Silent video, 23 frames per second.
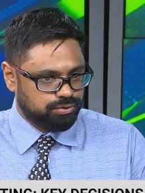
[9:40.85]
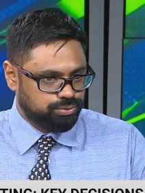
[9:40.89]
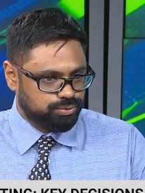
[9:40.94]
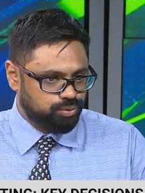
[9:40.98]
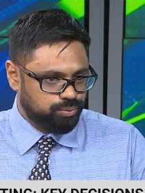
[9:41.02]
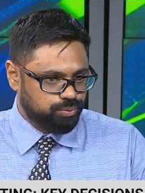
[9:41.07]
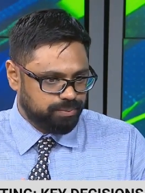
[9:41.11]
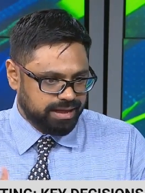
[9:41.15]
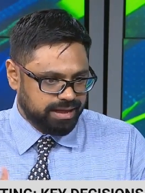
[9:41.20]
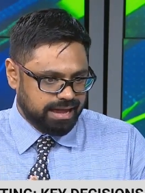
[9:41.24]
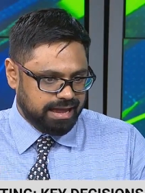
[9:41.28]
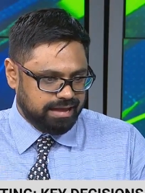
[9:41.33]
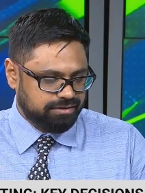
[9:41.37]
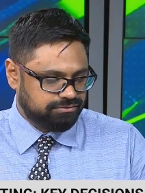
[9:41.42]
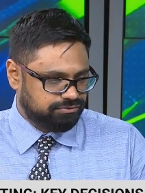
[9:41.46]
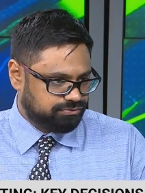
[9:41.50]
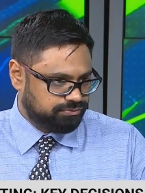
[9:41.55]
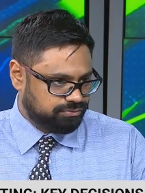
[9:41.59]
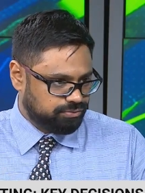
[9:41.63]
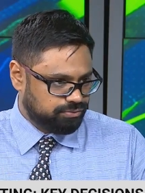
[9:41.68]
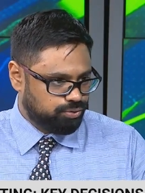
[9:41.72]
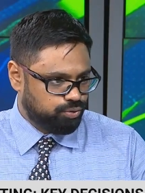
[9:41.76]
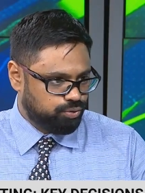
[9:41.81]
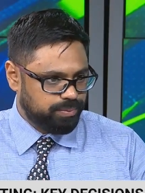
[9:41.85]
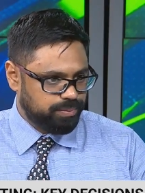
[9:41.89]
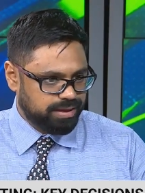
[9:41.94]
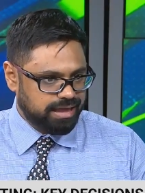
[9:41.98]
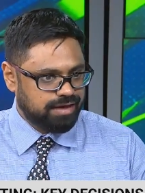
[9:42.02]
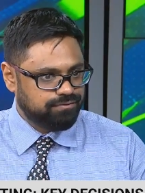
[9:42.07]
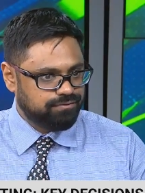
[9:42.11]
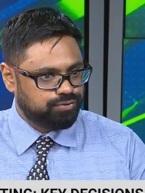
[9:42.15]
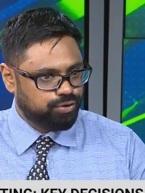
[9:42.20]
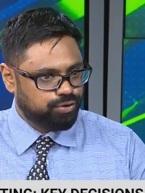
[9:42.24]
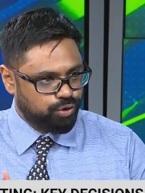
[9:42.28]
who may have
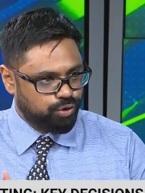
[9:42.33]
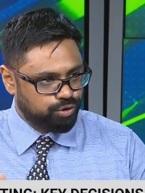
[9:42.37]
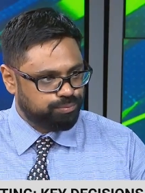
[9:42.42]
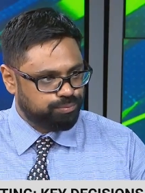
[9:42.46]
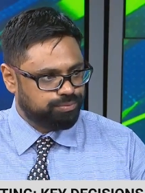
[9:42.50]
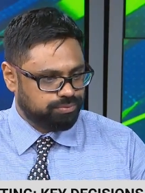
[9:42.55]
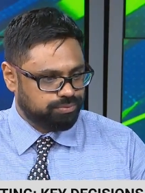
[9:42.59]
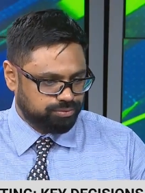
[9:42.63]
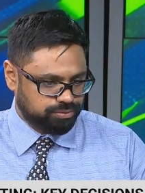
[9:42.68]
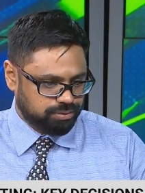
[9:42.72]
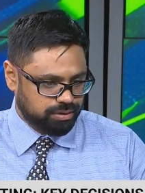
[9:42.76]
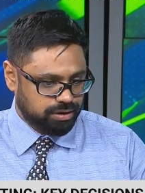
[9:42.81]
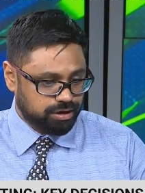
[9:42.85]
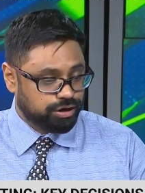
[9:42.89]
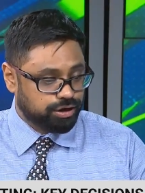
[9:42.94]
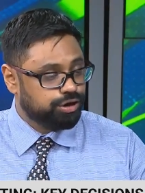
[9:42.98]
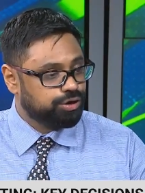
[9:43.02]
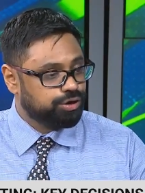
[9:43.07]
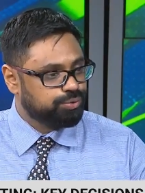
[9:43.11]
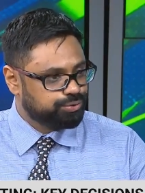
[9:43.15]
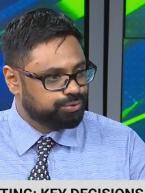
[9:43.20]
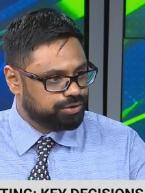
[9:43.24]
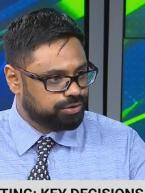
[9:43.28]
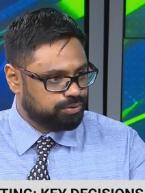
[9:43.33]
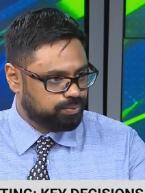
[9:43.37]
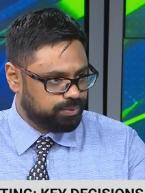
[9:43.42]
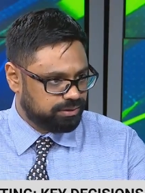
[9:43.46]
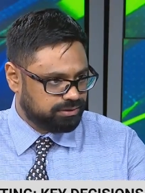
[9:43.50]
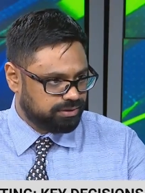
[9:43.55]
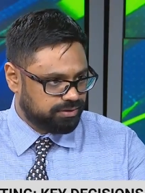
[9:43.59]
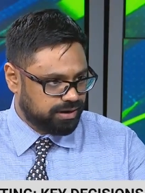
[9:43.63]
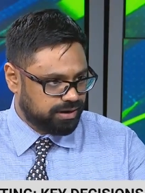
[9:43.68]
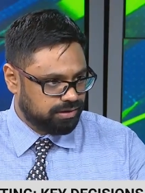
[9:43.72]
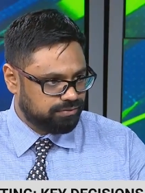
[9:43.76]
colluded
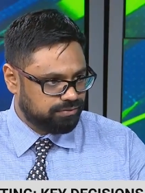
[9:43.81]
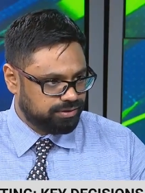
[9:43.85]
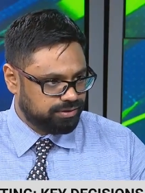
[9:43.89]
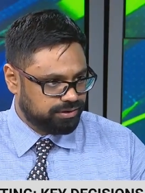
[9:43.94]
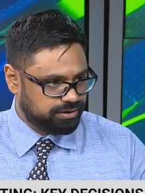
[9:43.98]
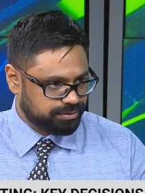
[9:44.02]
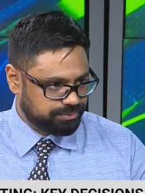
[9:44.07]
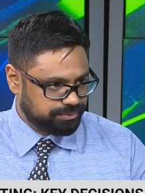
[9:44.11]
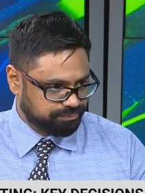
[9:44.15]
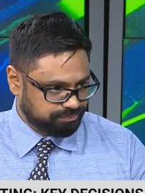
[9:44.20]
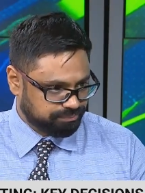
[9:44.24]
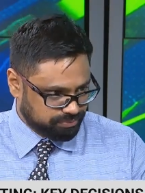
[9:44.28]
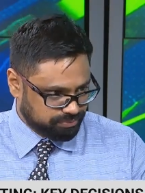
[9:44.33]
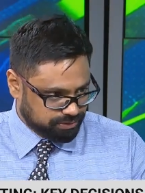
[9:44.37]
with the relevant